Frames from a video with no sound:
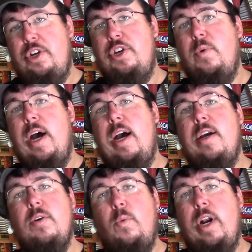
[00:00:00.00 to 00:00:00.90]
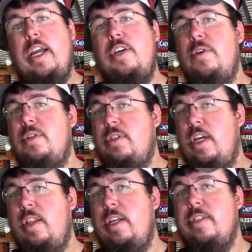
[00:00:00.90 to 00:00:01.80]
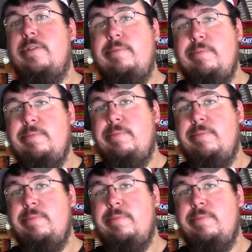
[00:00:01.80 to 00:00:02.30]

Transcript: you what I use instead of this.